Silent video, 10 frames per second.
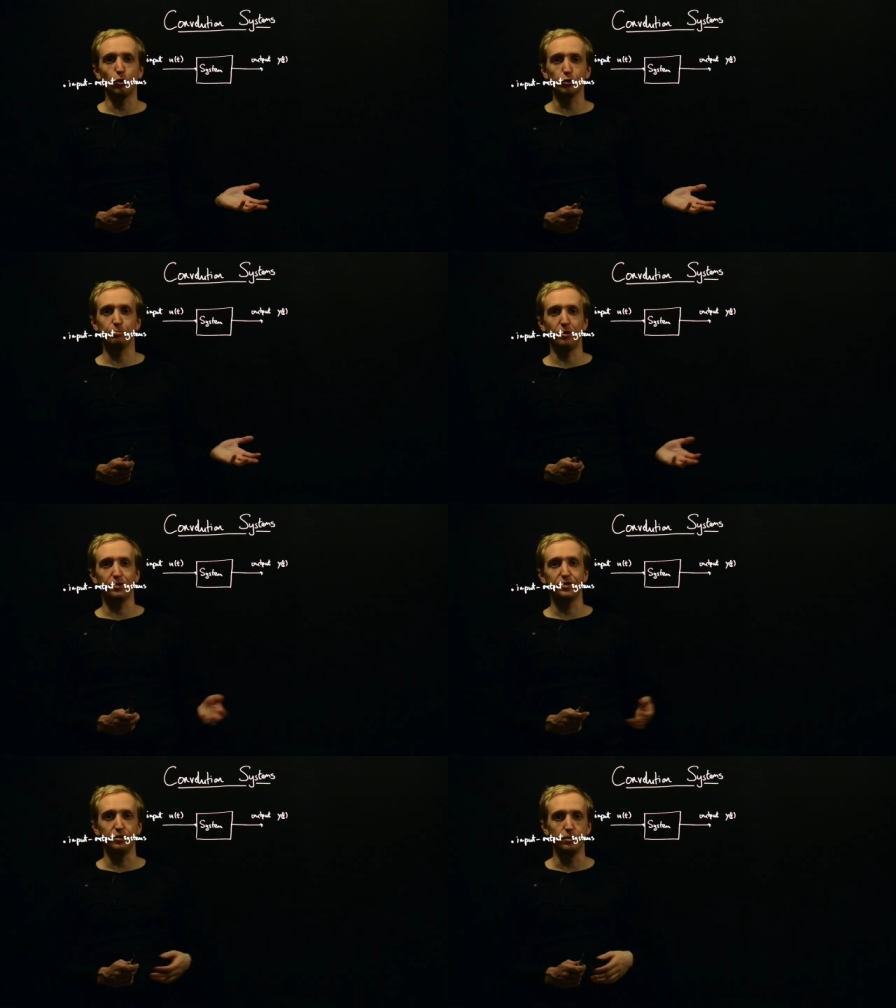to
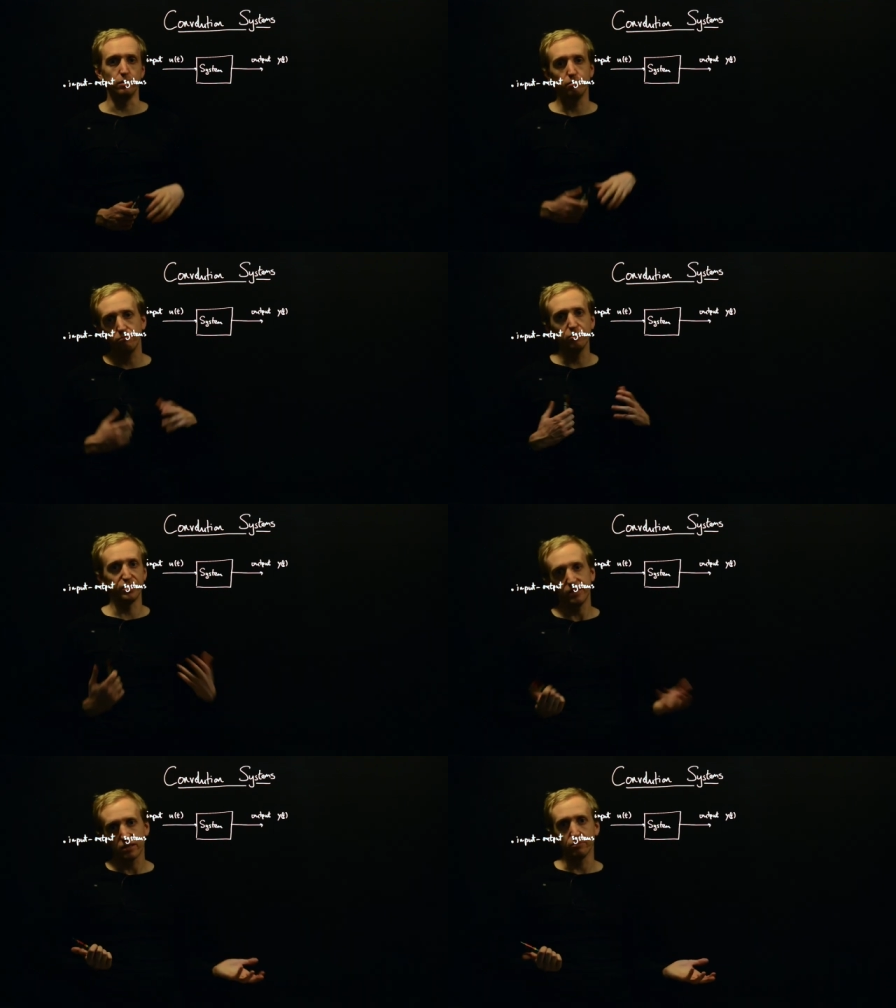correspond to the
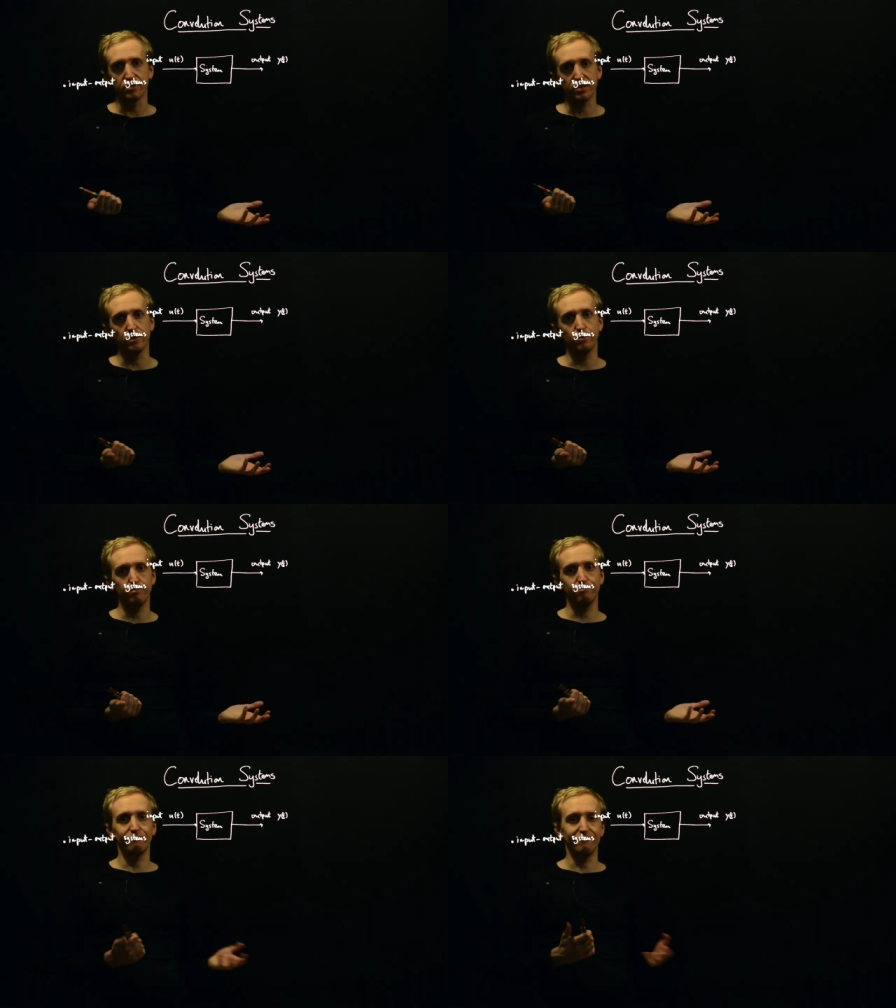systems that
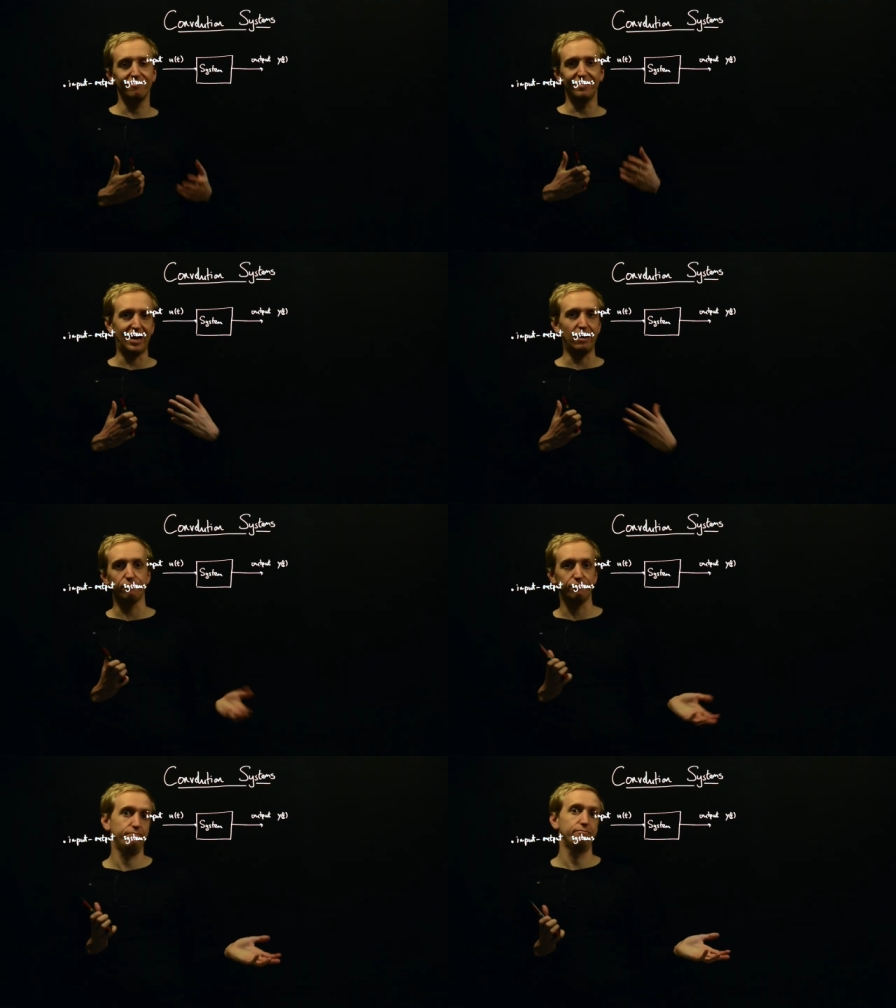have
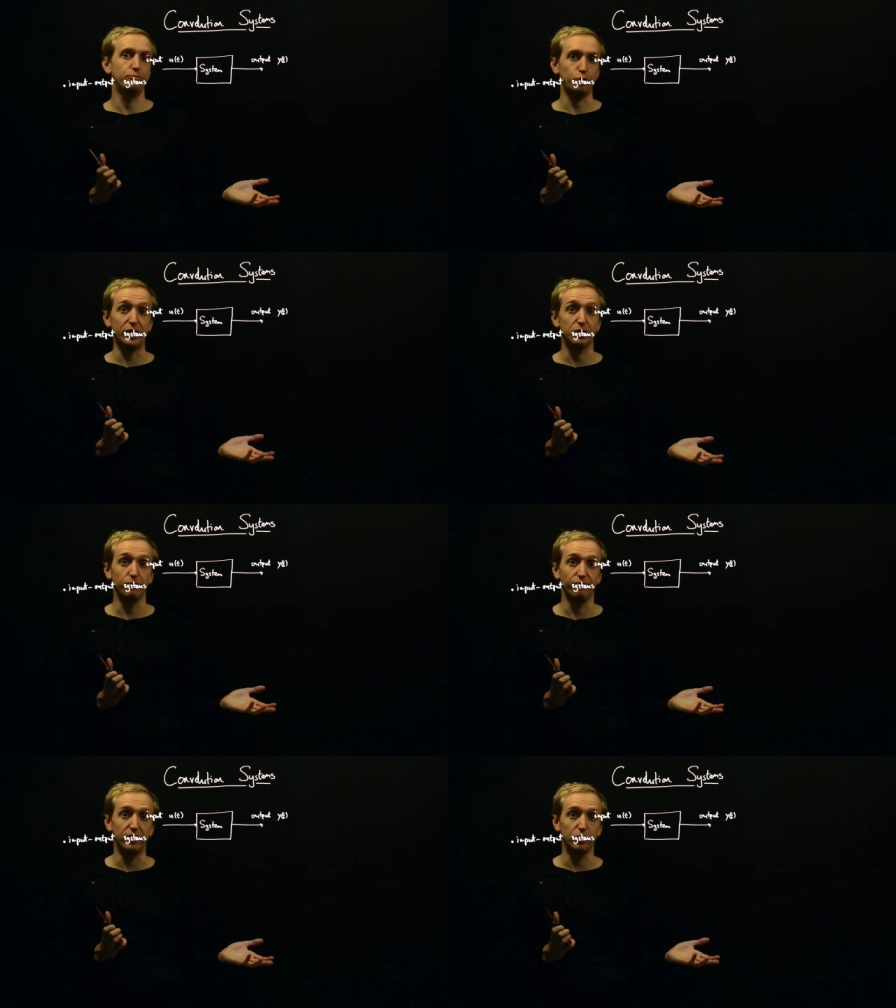
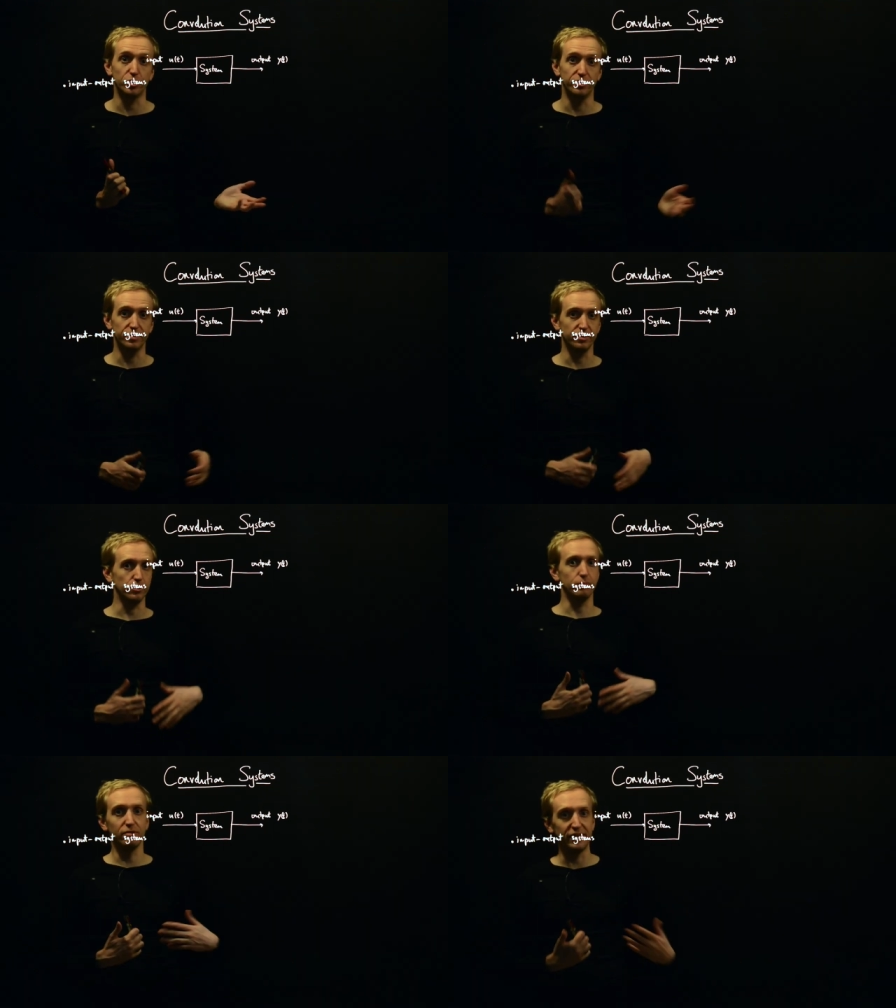transfer functions
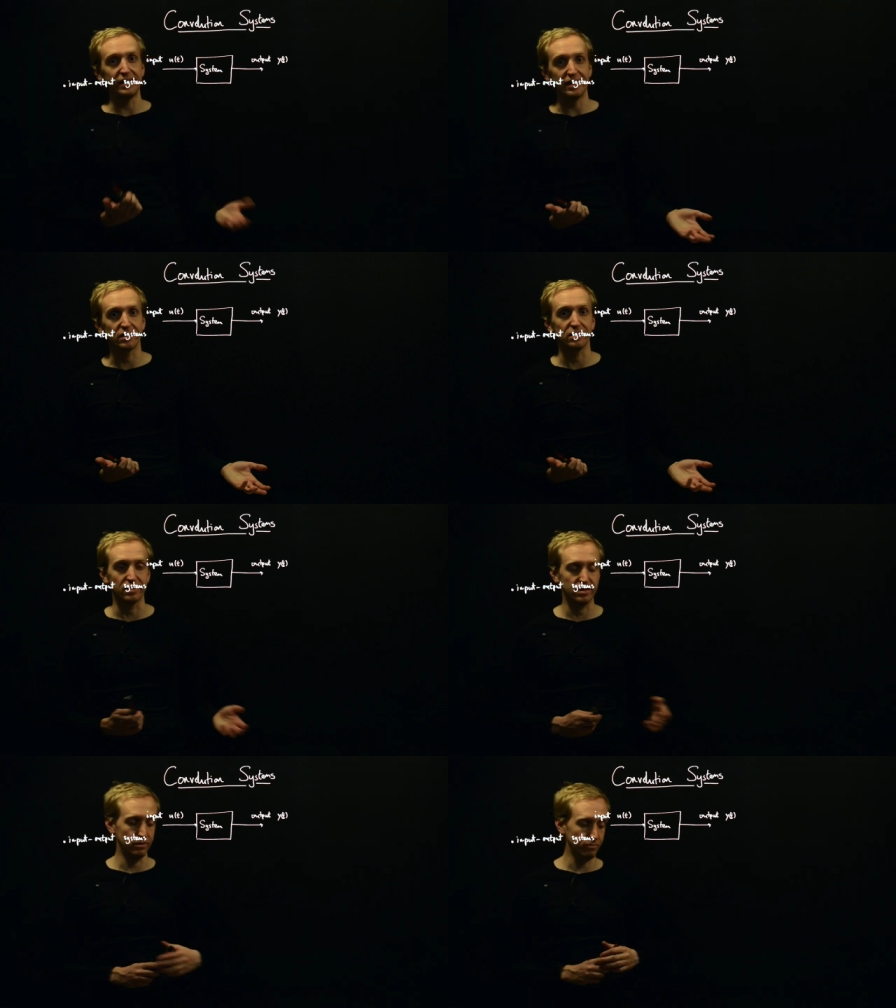or linear
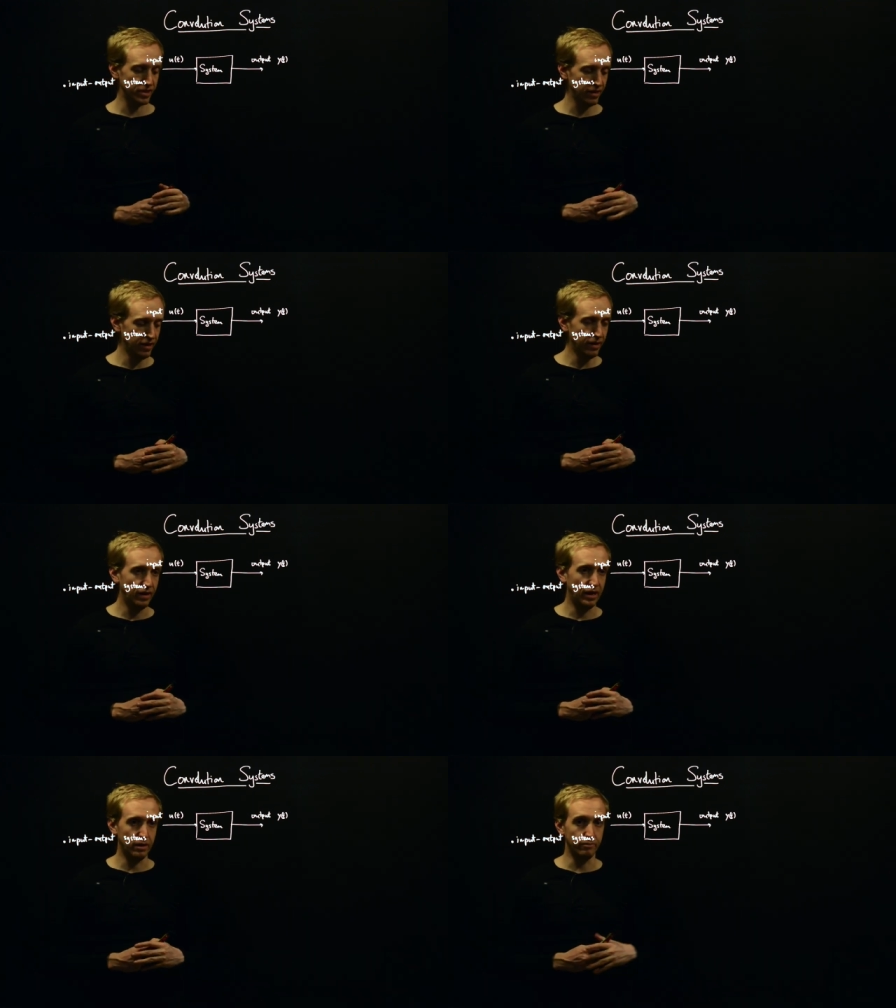systems.
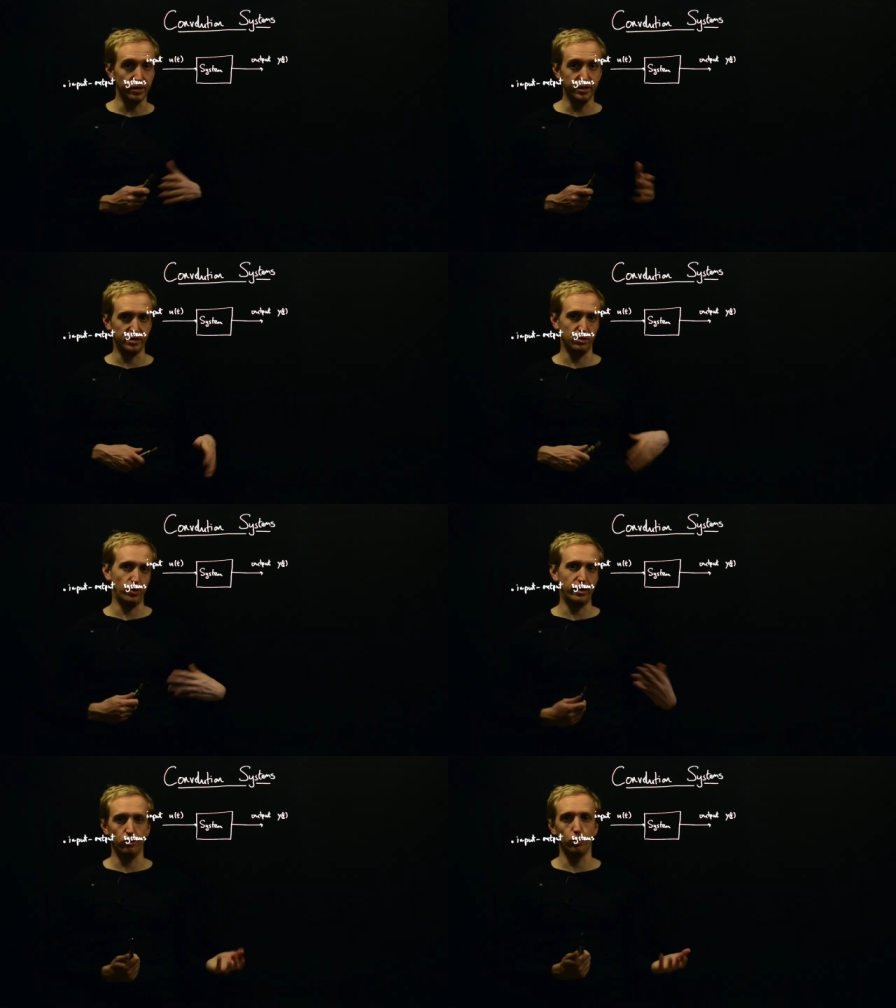Um, and this is
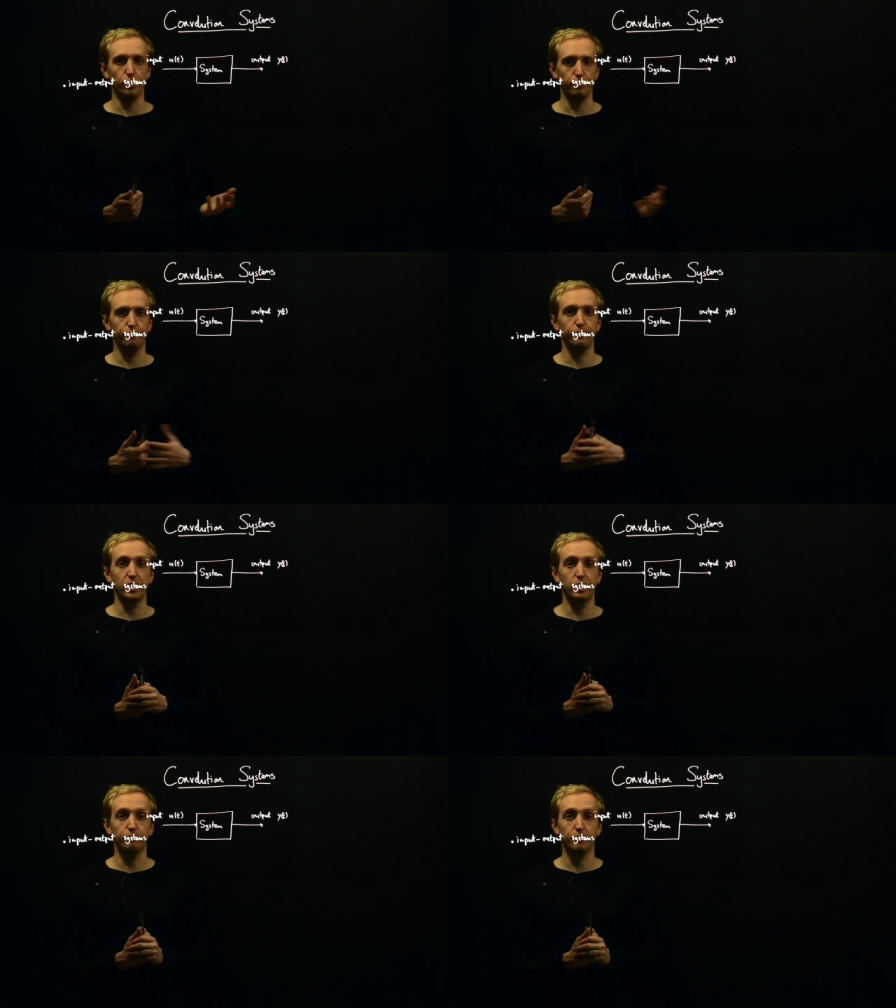where a lot of
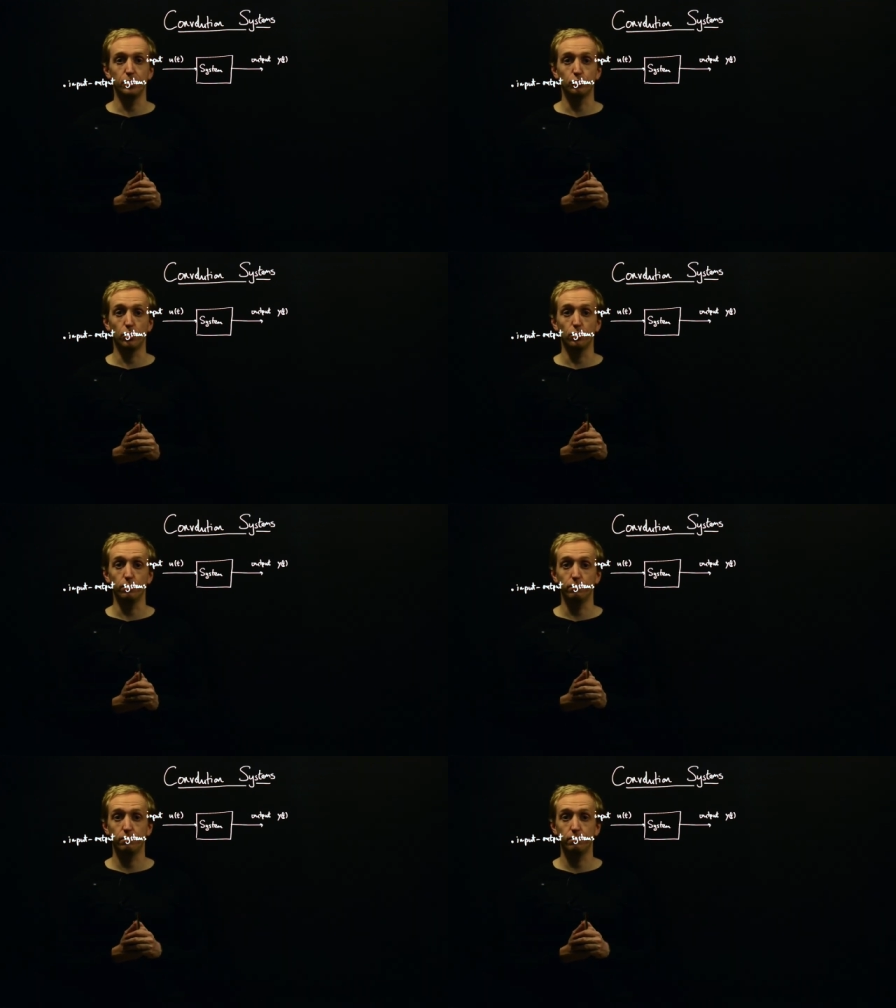uh, control